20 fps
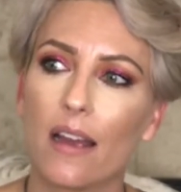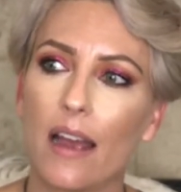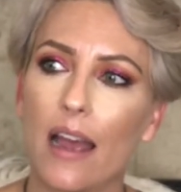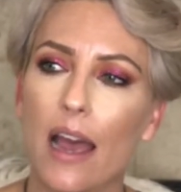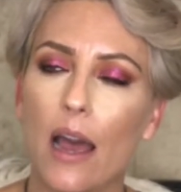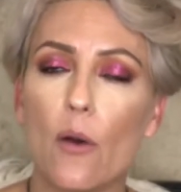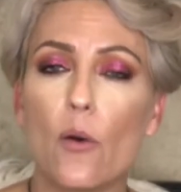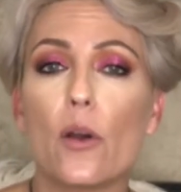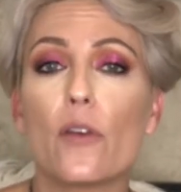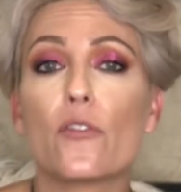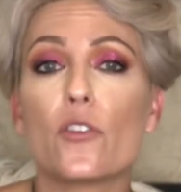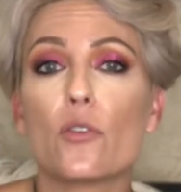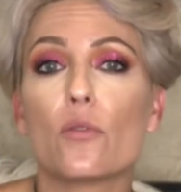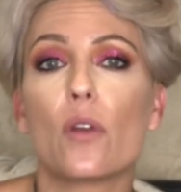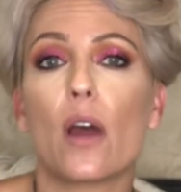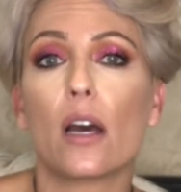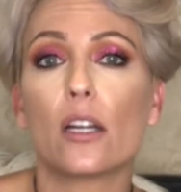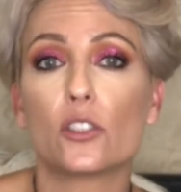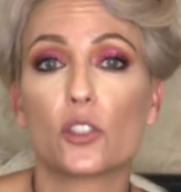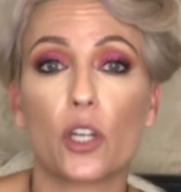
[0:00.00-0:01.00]
how have you
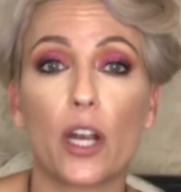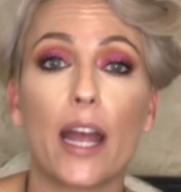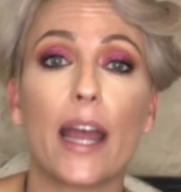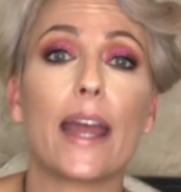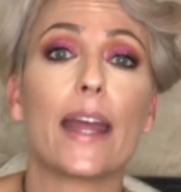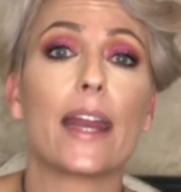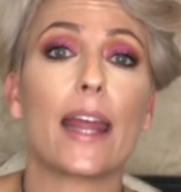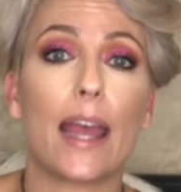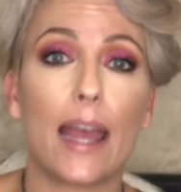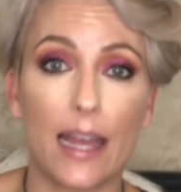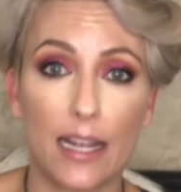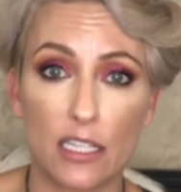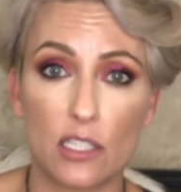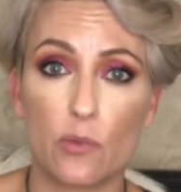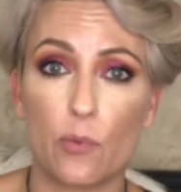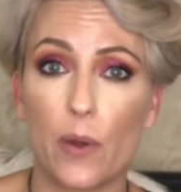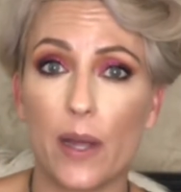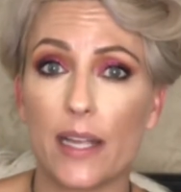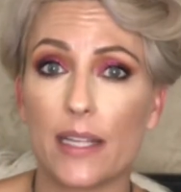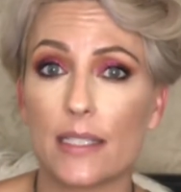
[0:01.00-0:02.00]
not tried
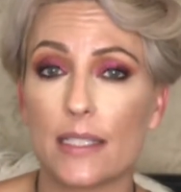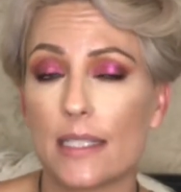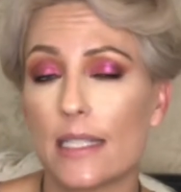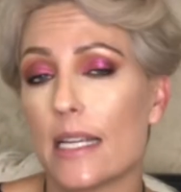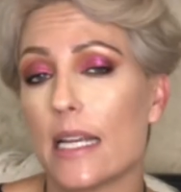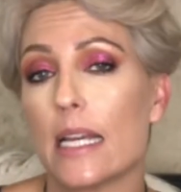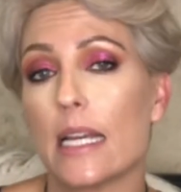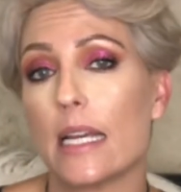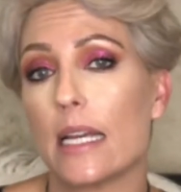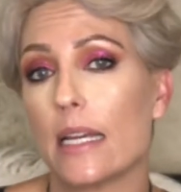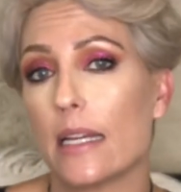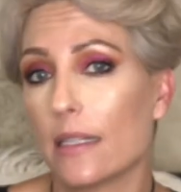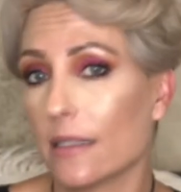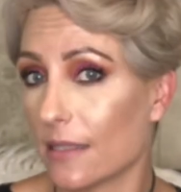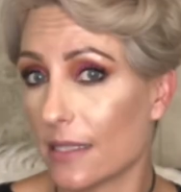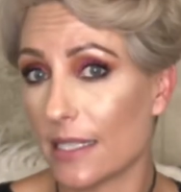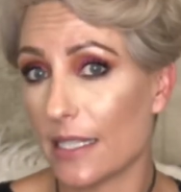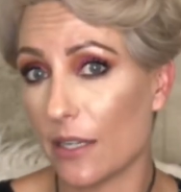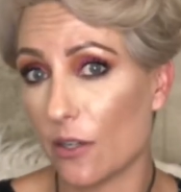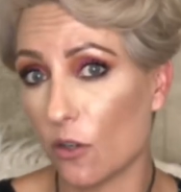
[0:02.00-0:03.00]
X, Y, and Z in
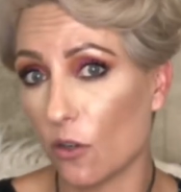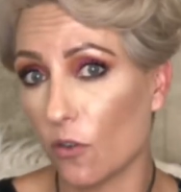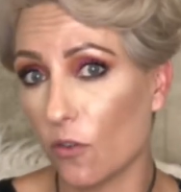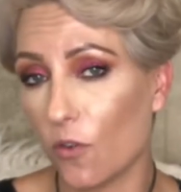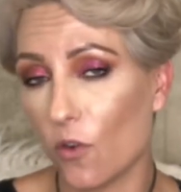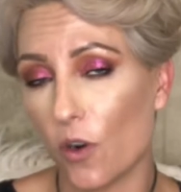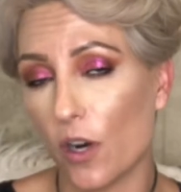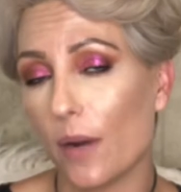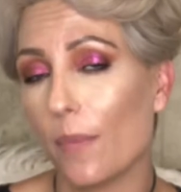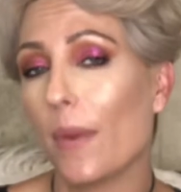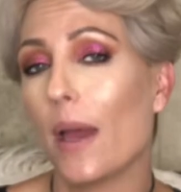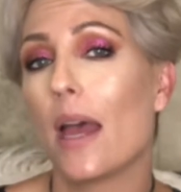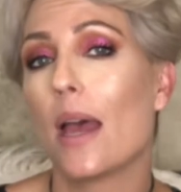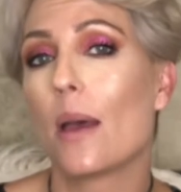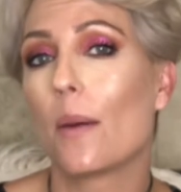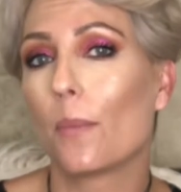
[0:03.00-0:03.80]
single form?